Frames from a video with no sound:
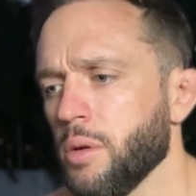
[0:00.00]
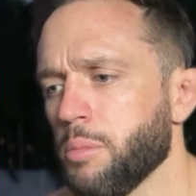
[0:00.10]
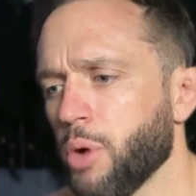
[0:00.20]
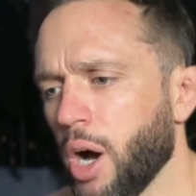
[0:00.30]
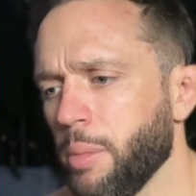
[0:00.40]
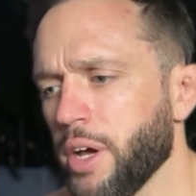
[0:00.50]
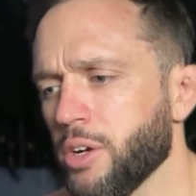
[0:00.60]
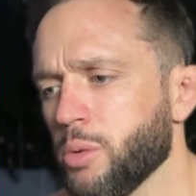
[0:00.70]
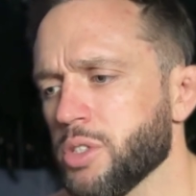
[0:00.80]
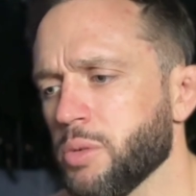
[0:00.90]

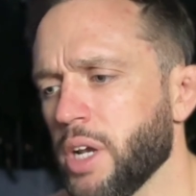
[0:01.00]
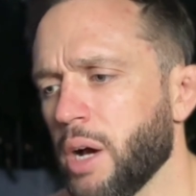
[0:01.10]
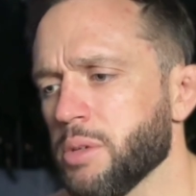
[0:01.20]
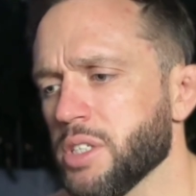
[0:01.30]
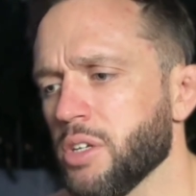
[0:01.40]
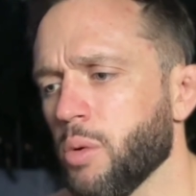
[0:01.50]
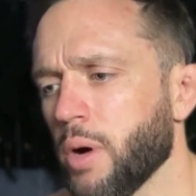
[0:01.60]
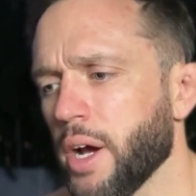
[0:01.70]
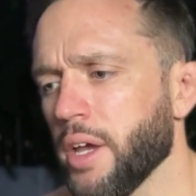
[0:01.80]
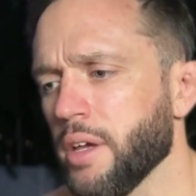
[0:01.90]
Broadbander was when I was in
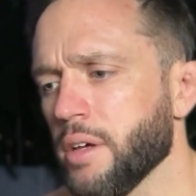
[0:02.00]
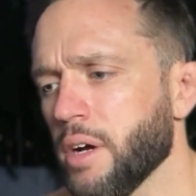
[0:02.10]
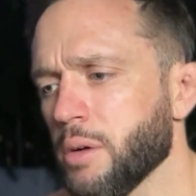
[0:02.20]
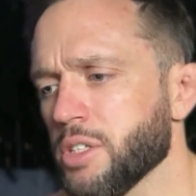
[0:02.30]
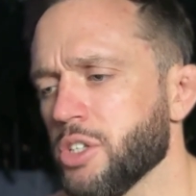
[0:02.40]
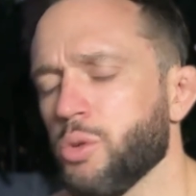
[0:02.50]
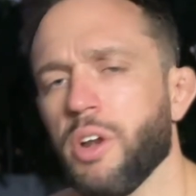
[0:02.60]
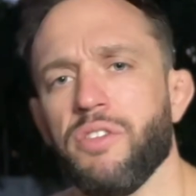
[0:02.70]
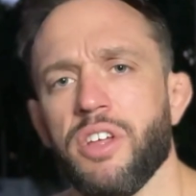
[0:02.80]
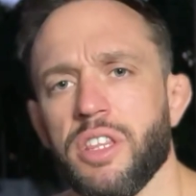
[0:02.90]
Hawaii. I was in the
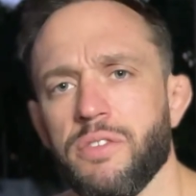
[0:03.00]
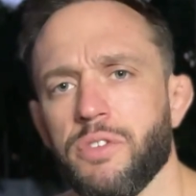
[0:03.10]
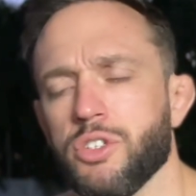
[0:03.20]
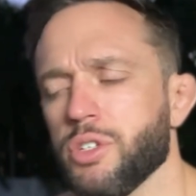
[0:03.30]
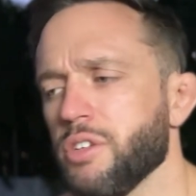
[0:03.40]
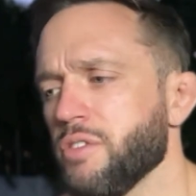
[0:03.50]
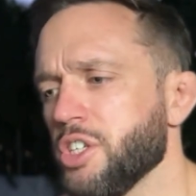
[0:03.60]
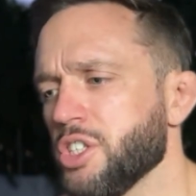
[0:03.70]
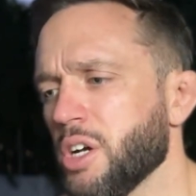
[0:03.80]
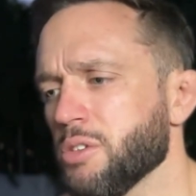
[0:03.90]
25th Infantry
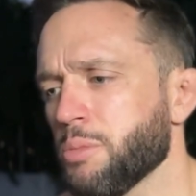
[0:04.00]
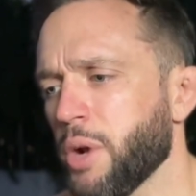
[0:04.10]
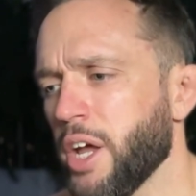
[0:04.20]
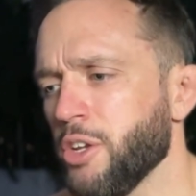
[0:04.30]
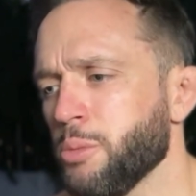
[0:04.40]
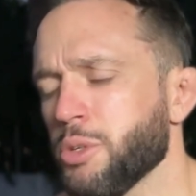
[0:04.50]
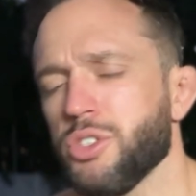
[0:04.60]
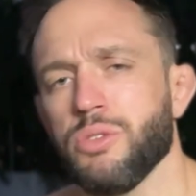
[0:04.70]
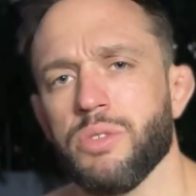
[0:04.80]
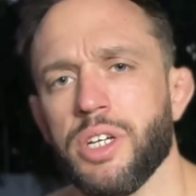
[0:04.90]
Division. I was a brand new
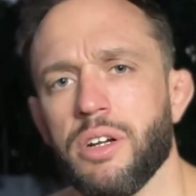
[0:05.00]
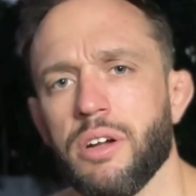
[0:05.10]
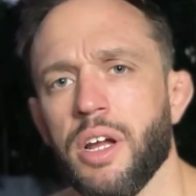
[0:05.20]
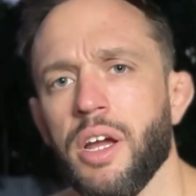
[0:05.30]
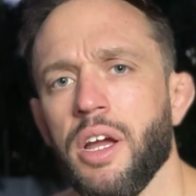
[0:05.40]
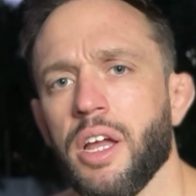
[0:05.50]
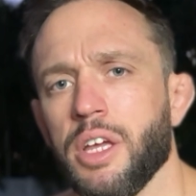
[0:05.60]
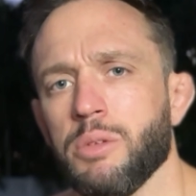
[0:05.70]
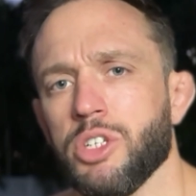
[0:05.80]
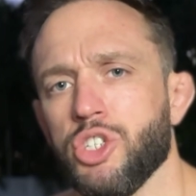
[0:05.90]
platoon leader, and
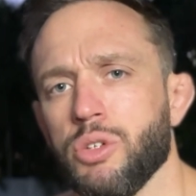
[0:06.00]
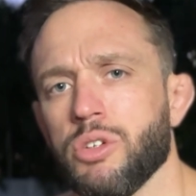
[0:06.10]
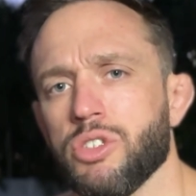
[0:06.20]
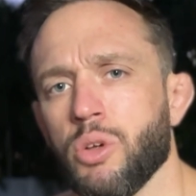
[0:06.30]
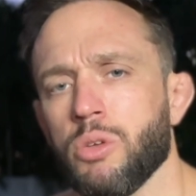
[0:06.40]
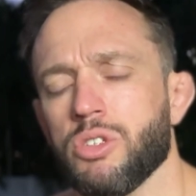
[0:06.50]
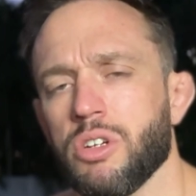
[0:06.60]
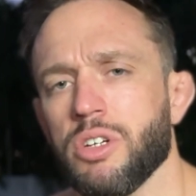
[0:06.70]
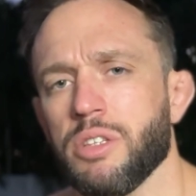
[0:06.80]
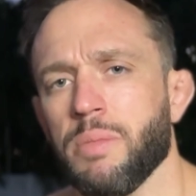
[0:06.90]
he was a junior soldier
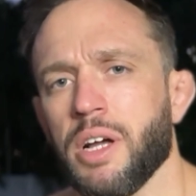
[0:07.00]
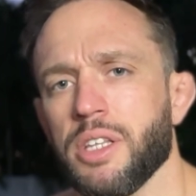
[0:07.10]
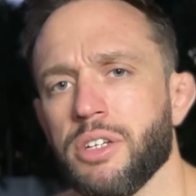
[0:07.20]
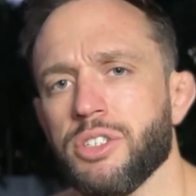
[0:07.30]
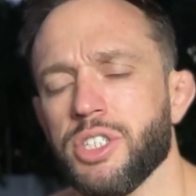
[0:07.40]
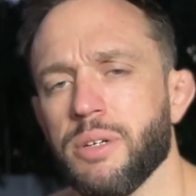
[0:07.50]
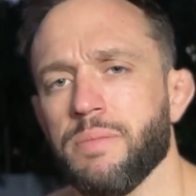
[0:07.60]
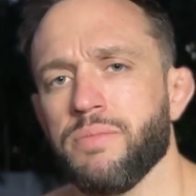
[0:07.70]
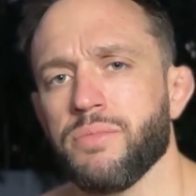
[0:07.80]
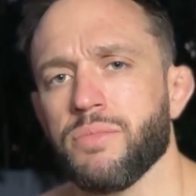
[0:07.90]
underneath my leadership.
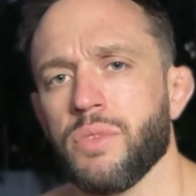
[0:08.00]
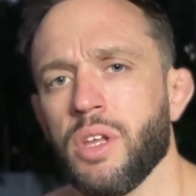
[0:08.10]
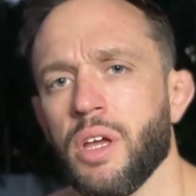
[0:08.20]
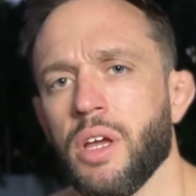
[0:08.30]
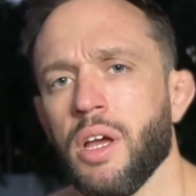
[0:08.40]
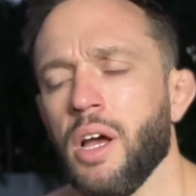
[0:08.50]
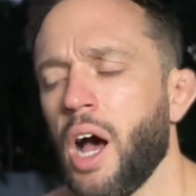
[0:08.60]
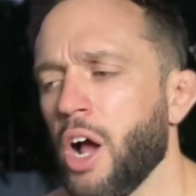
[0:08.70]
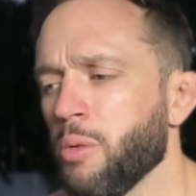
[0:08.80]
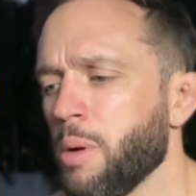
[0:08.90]

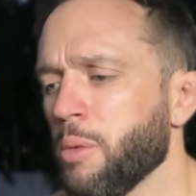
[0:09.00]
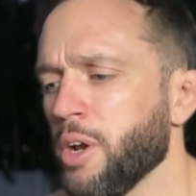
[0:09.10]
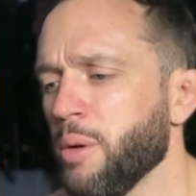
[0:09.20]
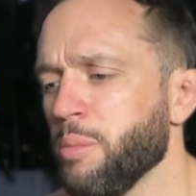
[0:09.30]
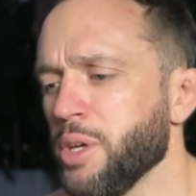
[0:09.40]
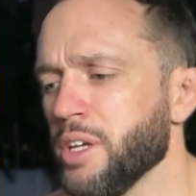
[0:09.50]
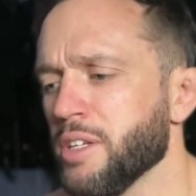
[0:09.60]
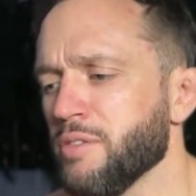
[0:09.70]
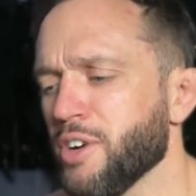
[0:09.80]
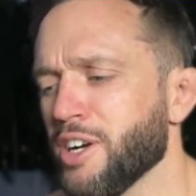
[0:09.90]
I remember him
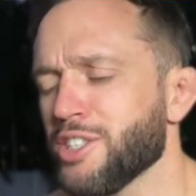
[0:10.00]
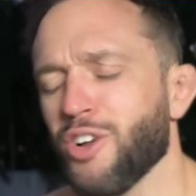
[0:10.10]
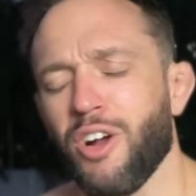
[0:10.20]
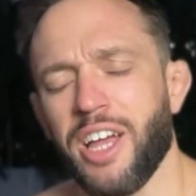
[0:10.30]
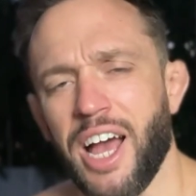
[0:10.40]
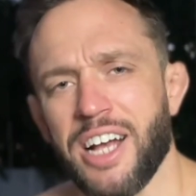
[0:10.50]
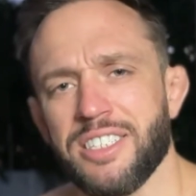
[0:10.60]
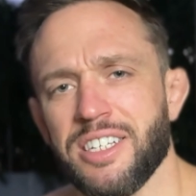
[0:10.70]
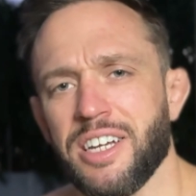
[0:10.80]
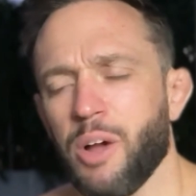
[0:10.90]
being very
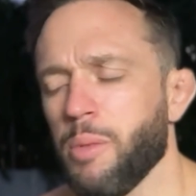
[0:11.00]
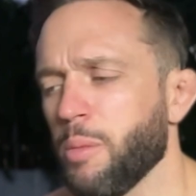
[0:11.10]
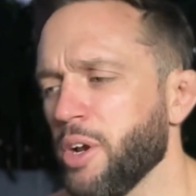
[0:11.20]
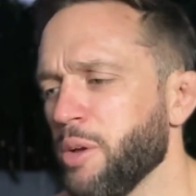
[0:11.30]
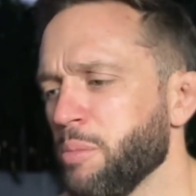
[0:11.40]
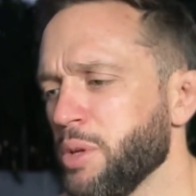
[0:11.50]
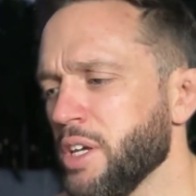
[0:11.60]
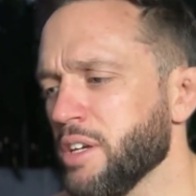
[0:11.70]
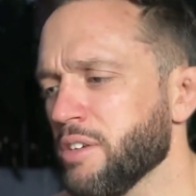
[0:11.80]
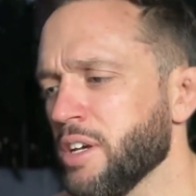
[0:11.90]
sarcastic. I remember him
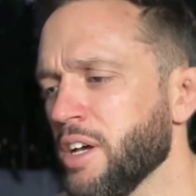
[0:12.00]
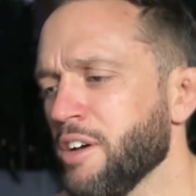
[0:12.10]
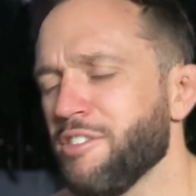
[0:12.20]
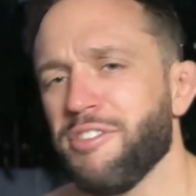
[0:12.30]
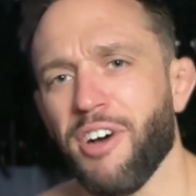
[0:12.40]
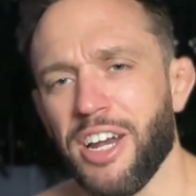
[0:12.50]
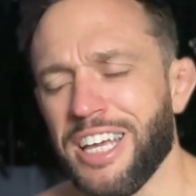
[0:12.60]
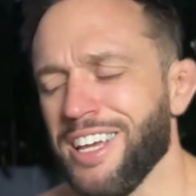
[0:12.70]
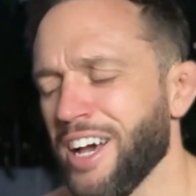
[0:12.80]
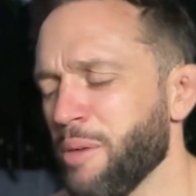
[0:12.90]
being
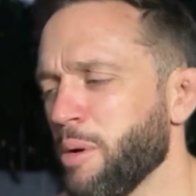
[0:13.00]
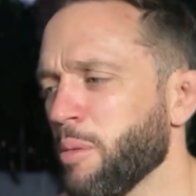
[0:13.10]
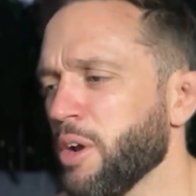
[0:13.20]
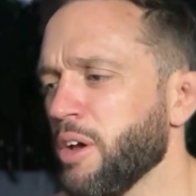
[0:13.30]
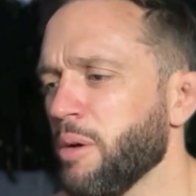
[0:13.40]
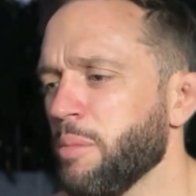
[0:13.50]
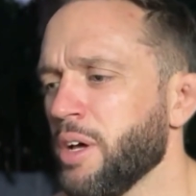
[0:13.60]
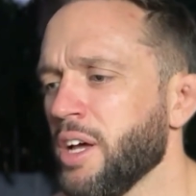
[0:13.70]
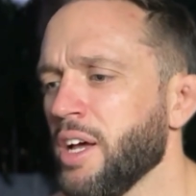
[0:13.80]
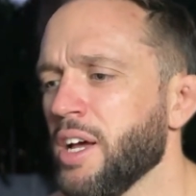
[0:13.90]
funny. I remember him
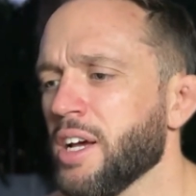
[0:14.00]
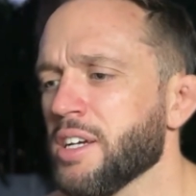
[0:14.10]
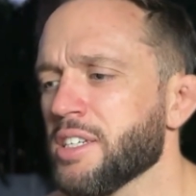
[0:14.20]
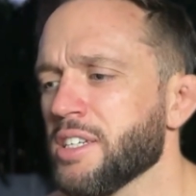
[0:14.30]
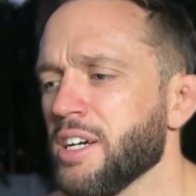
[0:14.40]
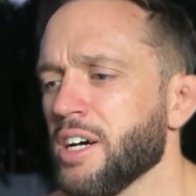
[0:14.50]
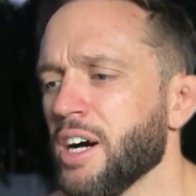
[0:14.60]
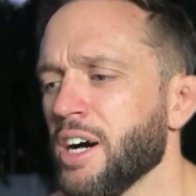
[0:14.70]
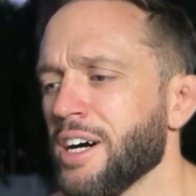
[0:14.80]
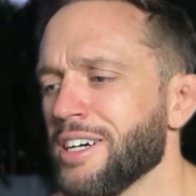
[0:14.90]

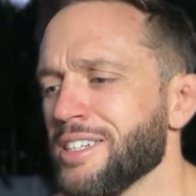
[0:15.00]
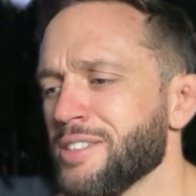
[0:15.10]
uh,